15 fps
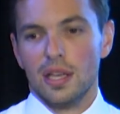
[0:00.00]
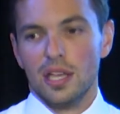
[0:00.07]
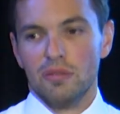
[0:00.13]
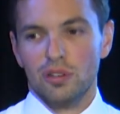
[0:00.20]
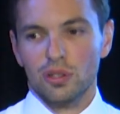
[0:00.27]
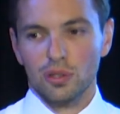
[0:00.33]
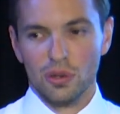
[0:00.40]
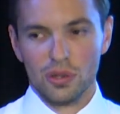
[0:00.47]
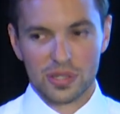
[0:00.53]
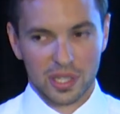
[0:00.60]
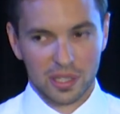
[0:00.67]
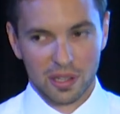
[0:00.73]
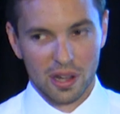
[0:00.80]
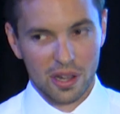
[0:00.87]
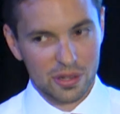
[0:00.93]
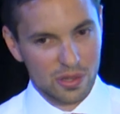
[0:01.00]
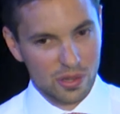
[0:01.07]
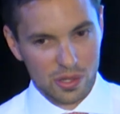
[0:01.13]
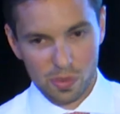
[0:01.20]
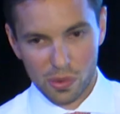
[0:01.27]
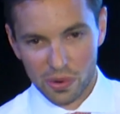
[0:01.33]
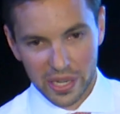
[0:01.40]
If you lose a client as
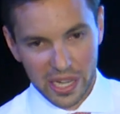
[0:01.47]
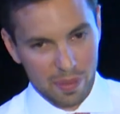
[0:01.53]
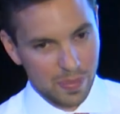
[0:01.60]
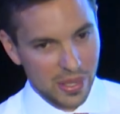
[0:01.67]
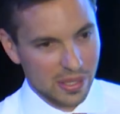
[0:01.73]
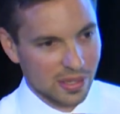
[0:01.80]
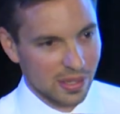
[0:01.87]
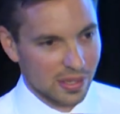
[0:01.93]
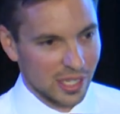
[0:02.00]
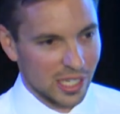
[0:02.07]
a small cap business